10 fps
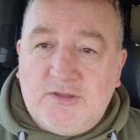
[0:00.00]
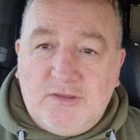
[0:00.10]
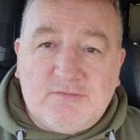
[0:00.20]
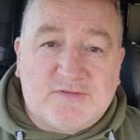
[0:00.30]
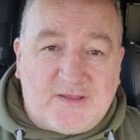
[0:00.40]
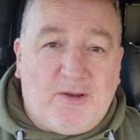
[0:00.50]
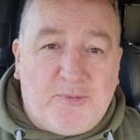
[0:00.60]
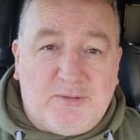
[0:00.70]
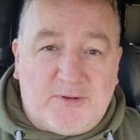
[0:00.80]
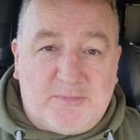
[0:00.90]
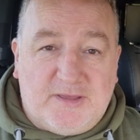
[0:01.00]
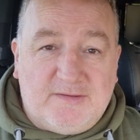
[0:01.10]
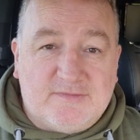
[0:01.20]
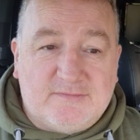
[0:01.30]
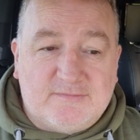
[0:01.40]
you can see how people are
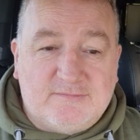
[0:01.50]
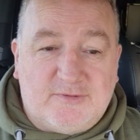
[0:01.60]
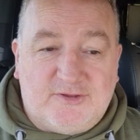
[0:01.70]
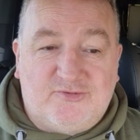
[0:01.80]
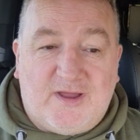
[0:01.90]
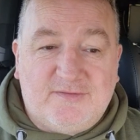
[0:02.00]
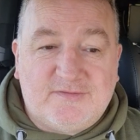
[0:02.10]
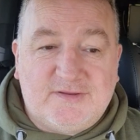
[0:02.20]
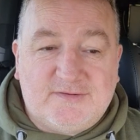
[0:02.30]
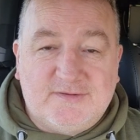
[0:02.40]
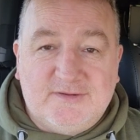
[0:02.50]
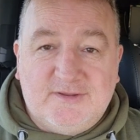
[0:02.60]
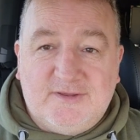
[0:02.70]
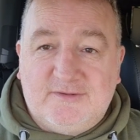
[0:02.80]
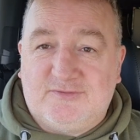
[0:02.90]
behaving when they're driving it
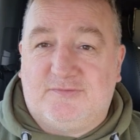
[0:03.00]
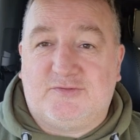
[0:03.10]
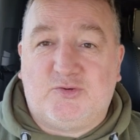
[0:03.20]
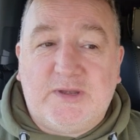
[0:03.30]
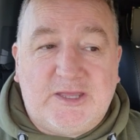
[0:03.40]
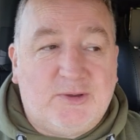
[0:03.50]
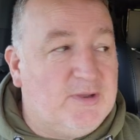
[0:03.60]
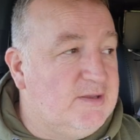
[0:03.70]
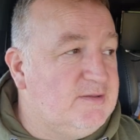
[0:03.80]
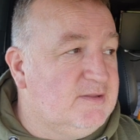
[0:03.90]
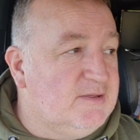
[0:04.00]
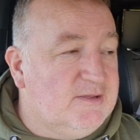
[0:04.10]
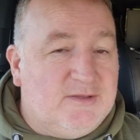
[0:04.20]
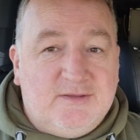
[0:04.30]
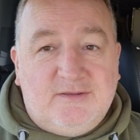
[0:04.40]
so for 20 quid,
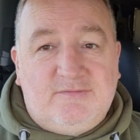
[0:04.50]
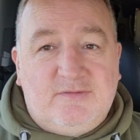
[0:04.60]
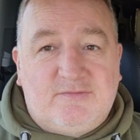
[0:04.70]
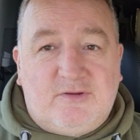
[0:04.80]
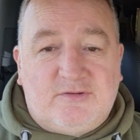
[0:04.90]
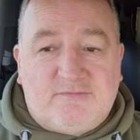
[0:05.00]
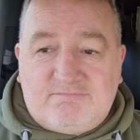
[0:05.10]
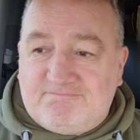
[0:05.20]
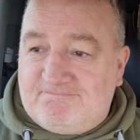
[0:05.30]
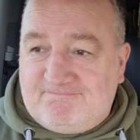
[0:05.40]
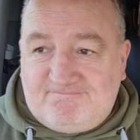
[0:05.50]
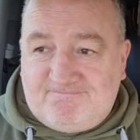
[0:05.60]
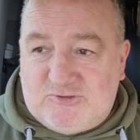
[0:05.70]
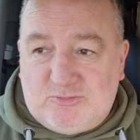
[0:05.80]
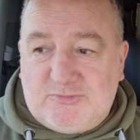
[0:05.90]
if you've got
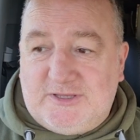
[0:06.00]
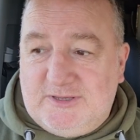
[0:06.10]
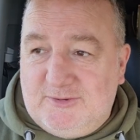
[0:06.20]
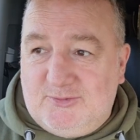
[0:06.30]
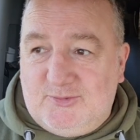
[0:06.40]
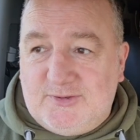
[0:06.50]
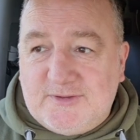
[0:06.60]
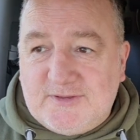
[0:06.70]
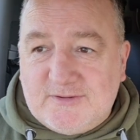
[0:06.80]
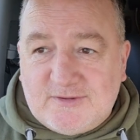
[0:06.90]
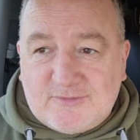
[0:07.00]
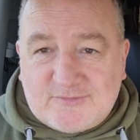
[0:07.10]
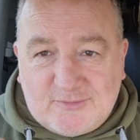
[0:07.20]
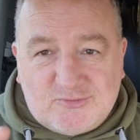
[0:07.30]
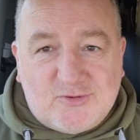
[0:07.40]
somebody who you're not
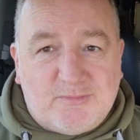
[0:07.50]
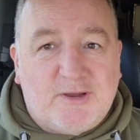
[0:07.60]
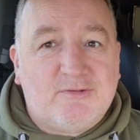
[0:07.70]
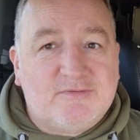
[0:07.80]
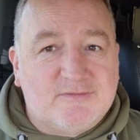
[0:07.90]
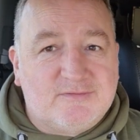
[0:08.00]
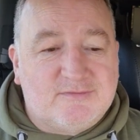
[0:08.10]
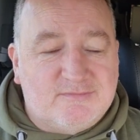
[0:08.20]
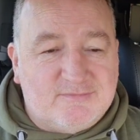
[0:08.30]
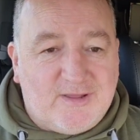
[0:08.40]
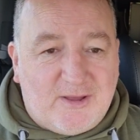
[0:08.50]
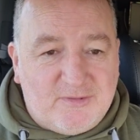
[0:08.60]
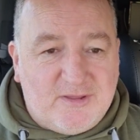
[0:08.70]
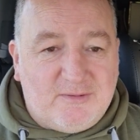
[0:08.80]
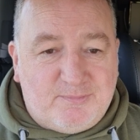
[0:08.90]
too sure about and how
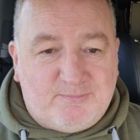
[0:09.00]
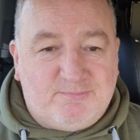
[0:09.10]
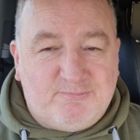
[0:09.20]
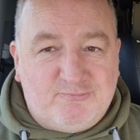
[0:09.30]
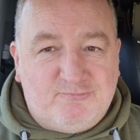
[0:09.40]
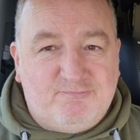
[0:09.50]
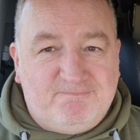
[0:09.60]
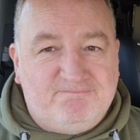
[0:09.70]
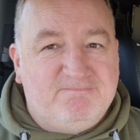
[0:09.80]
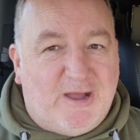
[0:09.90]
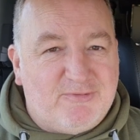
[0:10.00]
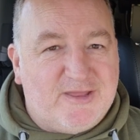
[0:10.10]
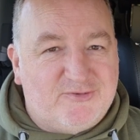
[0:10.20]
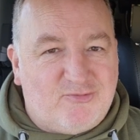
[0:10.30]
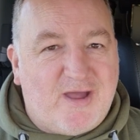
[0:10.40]
they how
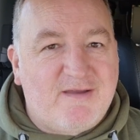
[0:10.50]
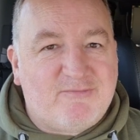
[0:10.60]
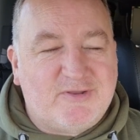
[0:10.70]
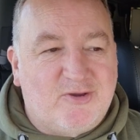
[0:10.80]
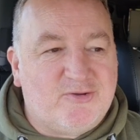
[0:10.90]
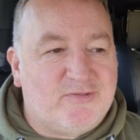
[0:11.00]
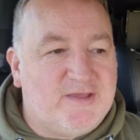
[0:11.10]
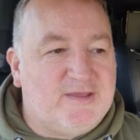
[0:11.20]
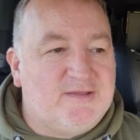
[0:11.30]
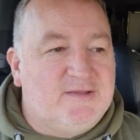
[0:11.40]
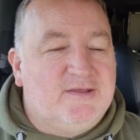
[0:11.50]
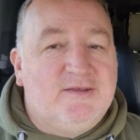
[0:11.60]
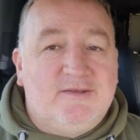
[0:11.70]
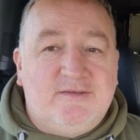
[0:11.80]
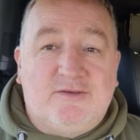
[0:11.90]
they drive when you're not there,
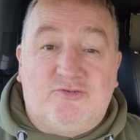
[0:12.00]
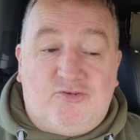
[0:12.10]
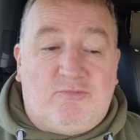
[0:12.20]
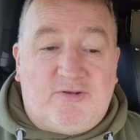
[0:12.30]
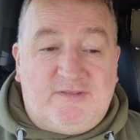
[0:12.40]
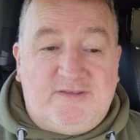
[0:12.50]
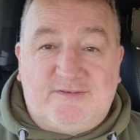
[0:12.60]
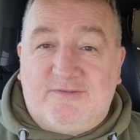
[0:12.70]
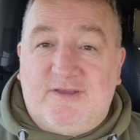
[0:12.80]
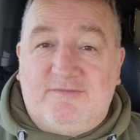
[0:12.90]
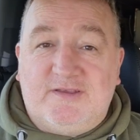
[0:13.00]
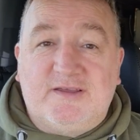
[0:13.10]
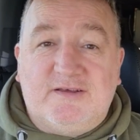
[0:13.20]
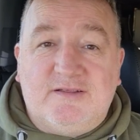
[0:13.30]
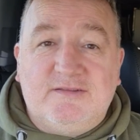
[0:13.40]
you could drop one of these on their
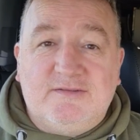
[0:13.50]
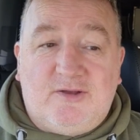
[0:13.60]
vehicle,